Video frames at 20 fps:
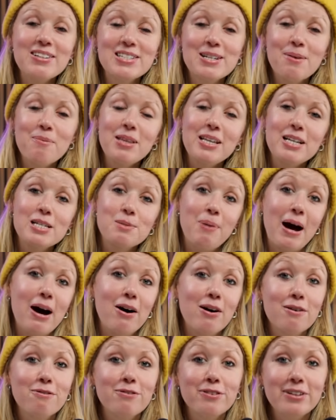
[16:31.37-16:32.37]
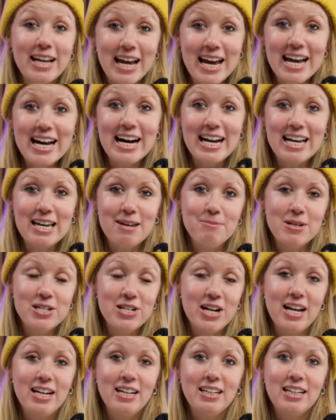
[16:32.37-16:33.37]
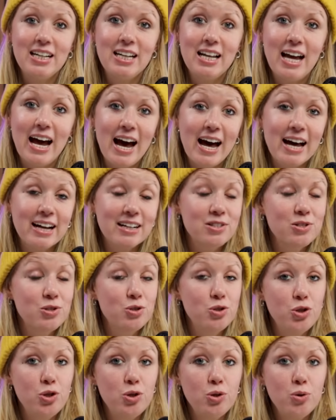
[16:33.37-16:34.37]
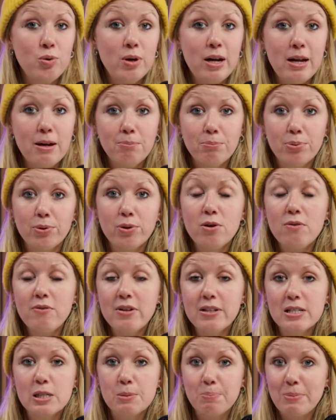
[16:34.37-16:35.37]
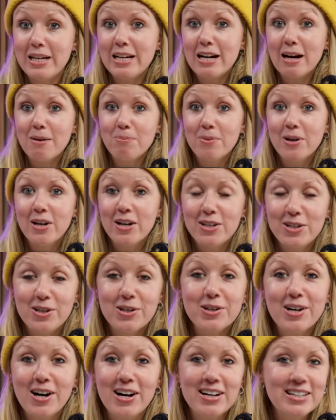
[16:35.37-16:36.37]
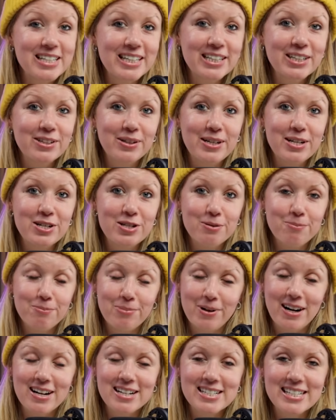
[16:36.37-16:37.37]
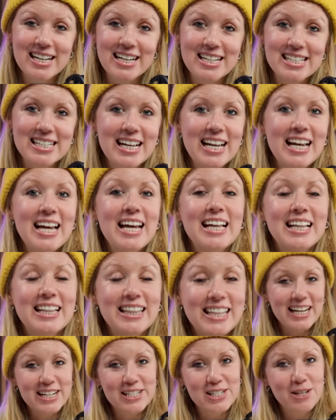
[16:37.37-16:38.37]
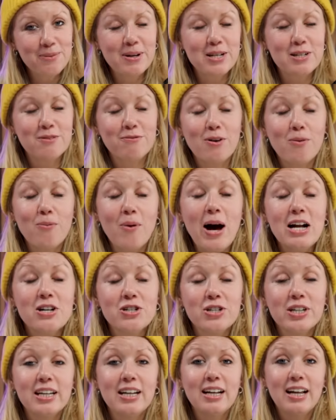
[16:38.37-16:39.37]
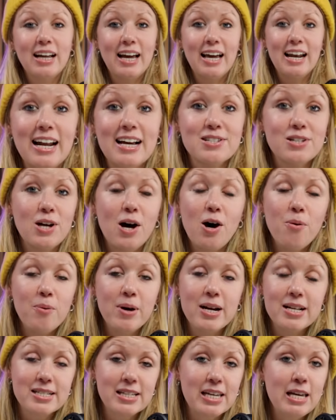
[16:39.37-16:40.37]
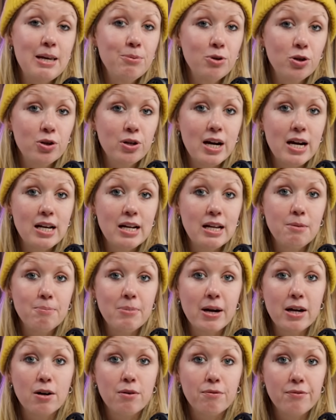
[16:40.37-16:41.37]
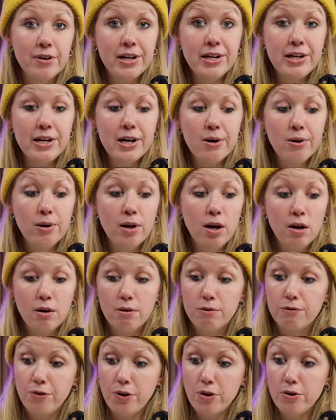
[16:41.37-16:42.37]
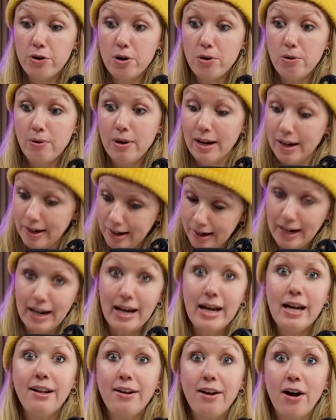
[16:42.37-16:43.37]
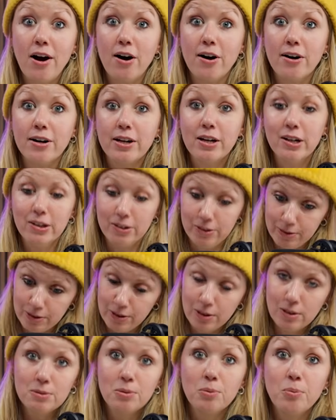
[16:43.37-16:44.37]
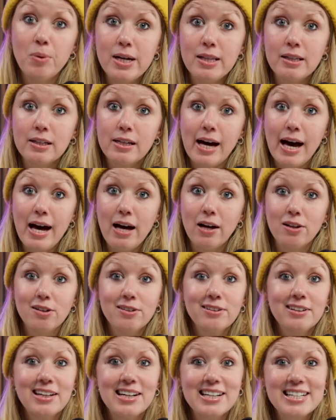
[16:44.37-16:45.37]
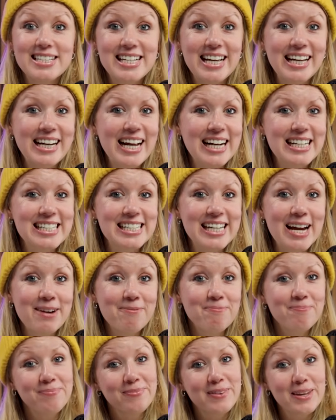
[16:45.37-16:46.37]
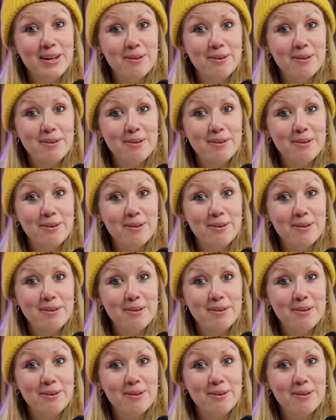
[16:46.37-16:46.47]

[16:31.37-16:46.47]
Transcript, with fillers: out some of these powerful AI image editing hacks to improve and speed up your content creation process. Thanks so much for watching, and as always, keep creating better video, photo, and audio with Gal. See you next time.